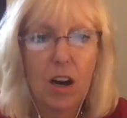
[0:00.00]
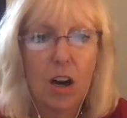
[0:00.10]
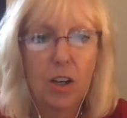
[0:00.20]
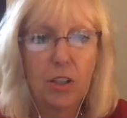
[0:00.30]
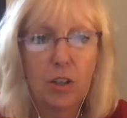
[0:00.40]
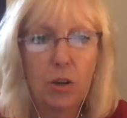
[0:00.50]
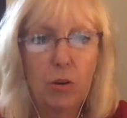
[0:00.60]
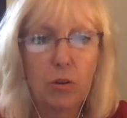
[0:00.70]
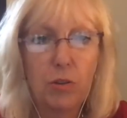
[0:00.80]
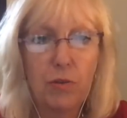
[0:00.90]
on your
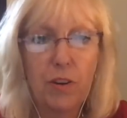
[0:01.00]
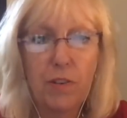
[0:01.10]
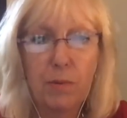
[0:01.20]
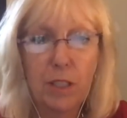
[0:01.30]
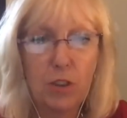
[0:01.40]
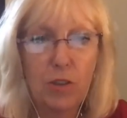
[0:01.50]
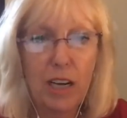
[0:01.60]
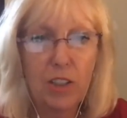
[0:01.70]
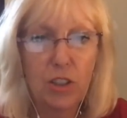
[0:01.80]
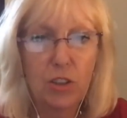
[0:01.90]
goals, free from
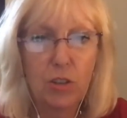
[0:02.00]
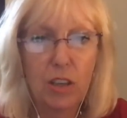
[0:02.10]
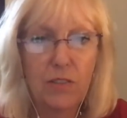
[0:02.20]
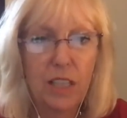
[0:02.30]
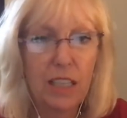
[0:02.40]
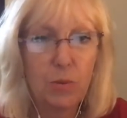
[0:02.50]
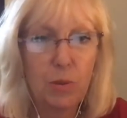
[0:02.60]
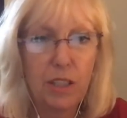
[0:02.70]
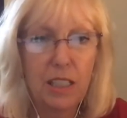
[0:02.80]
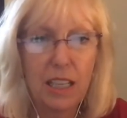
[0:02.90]
distractions? Do you have days
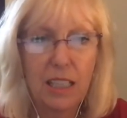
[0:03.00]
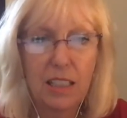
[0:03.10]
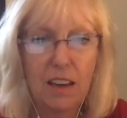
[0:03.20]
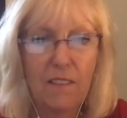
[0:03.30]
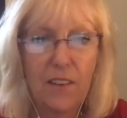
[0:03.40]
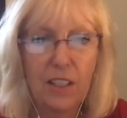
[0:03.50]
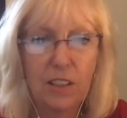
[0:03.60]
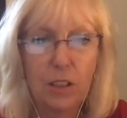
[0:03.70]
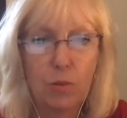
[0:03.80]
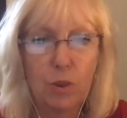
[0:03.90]
where the intensity of
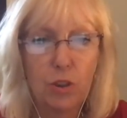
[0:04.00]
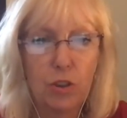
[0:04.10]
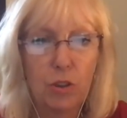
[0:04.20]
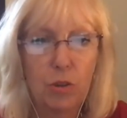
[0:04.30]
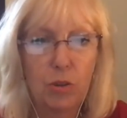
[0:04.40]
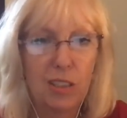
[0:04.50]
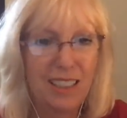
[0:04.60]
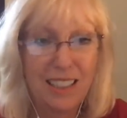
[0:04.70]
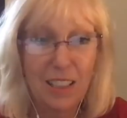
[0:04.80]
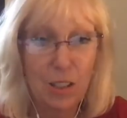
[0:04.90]
feelings towards your goals
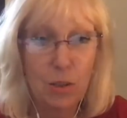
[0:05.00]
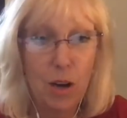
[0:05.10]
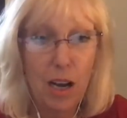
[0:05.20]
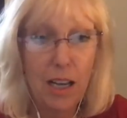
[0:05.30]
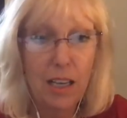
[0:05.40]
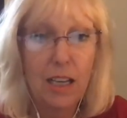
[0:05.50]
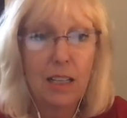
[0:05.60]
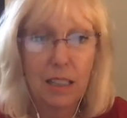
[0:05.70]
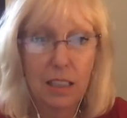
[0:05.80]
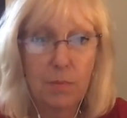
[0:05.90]
isn't so high?
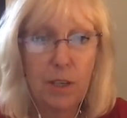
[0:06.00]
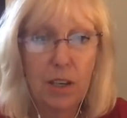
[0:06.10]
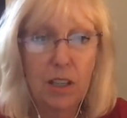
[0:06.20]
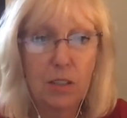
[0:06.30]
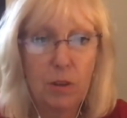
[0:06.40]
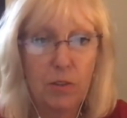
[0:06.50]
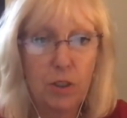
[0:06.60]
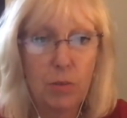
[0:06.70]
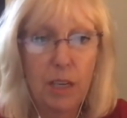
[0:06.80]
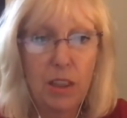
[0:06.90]
Let's be honest, we have
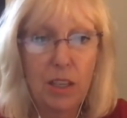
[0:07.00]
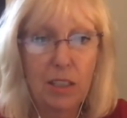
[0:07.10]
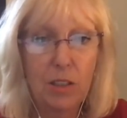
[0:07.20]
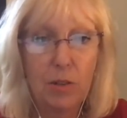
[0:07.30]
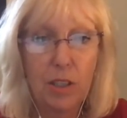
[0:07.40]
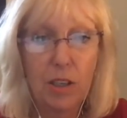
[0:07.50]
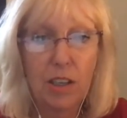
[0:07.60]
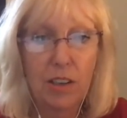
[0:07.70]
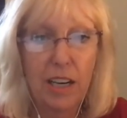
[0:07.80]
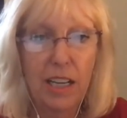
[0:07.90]
so many thoughts going on in
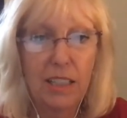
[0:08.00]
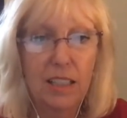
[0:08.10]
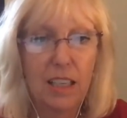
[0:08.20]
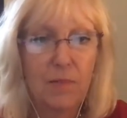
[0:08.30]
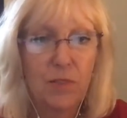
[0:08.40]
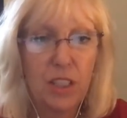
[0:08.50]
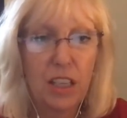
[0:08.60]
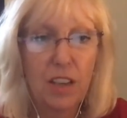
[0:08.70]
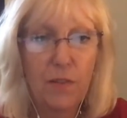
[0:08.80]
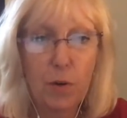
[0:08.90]
our heads.
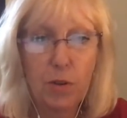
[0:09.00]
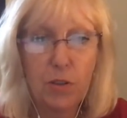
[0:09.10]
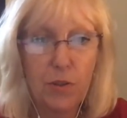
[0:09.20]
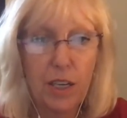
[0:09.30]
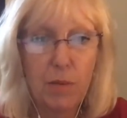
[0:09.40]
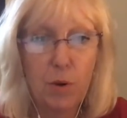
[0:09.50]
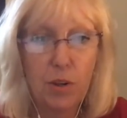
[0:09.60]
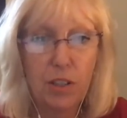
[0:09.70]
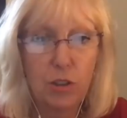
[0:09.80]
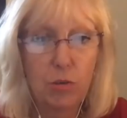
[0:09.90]
Staying focused for any more
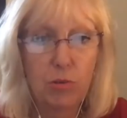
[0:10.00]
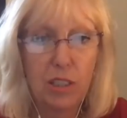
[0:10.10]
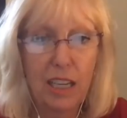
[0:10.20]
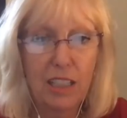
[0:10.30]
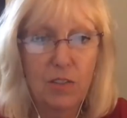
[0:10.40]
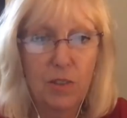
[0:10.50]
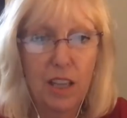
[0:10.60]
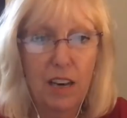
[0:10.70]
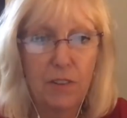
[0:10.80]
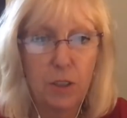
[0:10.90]
than two seconds for the
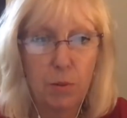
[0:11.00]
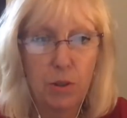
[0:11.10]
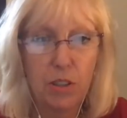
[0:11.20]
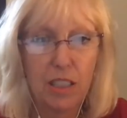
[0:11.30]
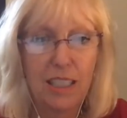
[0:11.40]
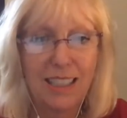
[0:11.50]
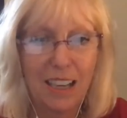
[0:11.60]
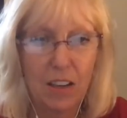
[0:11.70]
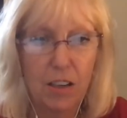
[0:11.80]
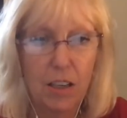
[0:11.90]
average person is
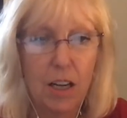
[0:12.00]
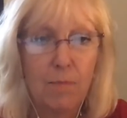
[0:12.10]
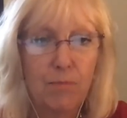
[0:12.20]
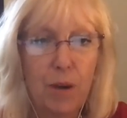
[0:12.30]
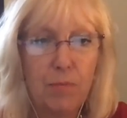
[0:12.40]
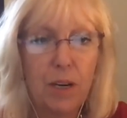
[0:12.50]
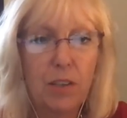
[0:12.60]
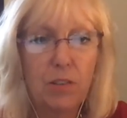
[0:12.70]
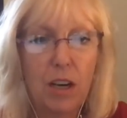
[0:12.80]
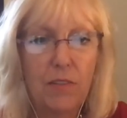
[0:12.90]
hard. Bob
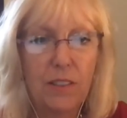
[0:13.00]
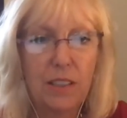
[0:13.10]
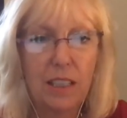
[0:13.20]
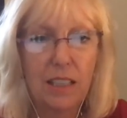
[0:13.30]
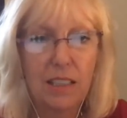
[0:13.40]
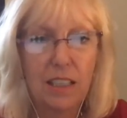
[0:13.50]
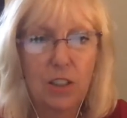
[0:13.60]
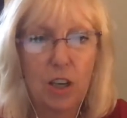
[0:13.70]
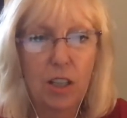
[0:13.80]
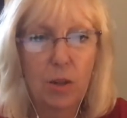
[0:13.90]
Proctor often says that a
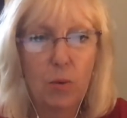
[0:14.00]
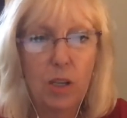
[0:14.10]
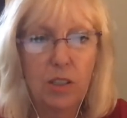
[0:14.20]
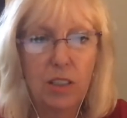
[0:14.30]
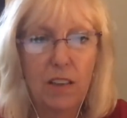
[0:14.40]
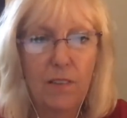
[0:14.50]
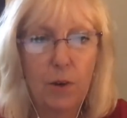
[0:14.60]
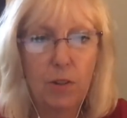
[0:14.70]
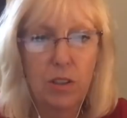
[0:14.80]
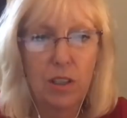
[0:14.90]
dot in the wall, stay
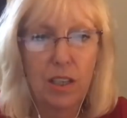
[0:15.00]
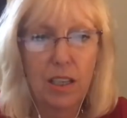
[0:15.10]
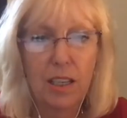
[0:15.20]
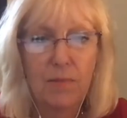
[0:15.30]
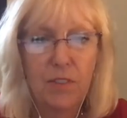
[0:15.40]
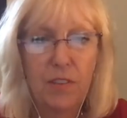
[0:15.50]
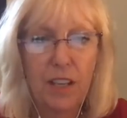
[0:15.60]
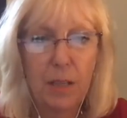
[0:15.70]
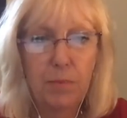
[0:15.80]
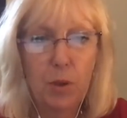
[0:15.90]
focused on it,
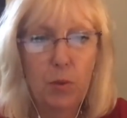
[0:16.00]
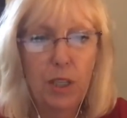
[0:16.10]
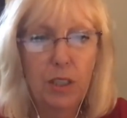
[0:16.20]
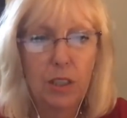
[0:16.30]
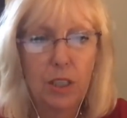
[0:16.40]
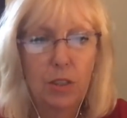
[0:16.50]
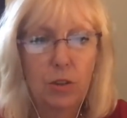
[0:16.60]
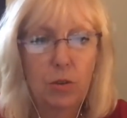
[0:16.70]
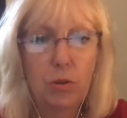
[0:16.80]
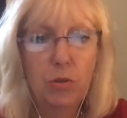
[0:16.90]
Develop the will.
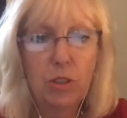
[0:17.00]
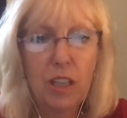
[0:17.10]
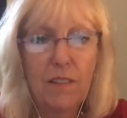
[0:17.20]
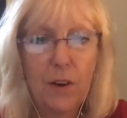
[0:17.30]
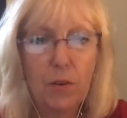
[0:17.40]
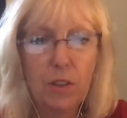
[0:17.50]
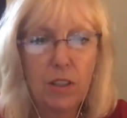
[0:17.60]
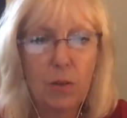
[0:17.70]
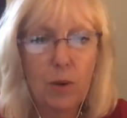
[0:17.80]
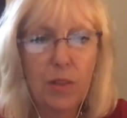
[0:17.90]
Do you stay focused
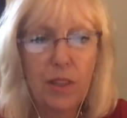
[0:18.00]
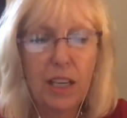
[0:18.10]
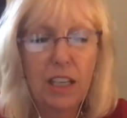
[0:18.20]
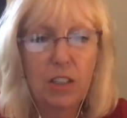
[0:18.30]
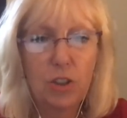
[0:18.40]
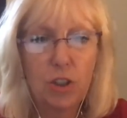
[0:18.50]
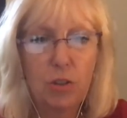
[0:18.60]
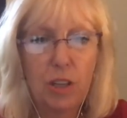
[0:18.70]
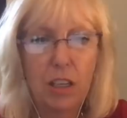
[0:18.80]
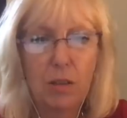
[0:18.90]
on one thing and ensure
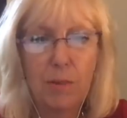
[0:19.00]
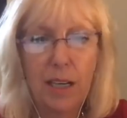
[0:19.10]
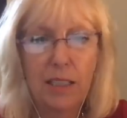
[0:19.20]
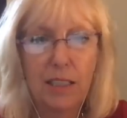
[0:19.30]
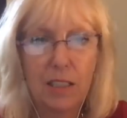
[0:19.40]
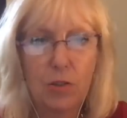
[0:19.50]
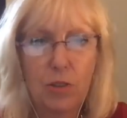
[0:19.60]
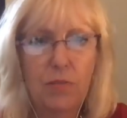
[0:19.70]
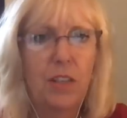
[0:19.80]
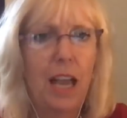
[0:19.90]
that your mind doesn't
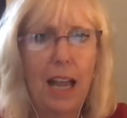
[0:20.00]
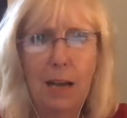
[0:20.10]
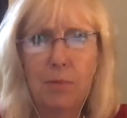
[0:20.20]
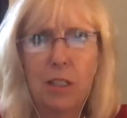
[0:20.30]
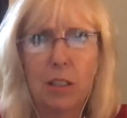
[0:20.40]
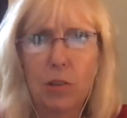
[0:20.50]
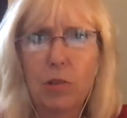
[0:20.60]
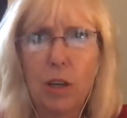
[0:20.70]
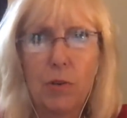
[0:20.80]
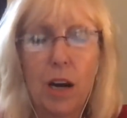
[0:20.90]
drift?
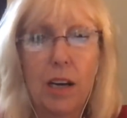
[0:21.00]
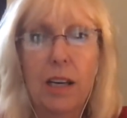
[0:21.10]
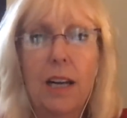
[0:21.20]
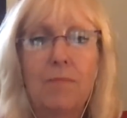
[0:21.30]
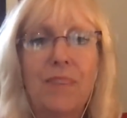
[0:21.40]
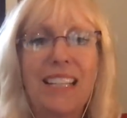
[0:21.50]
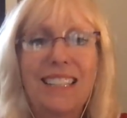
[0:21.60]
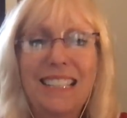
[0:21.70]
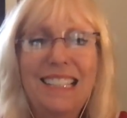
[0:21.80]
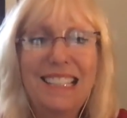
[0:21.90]
Absolutely, Rod. That's
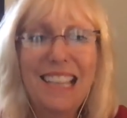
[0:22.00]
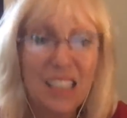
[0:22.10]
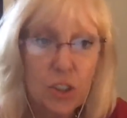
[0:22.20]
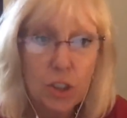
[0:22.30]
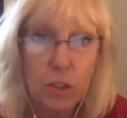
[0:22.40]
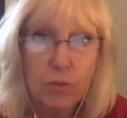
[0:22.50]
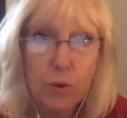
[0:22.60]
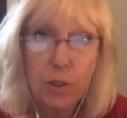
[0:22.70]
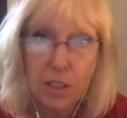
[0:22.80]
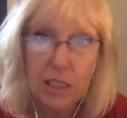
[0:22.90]
essential
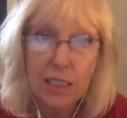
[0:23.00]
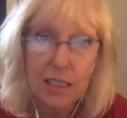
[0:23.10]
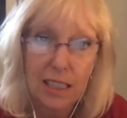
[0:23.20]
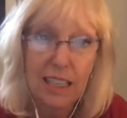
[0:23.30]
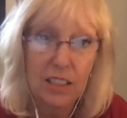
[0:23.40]
for success.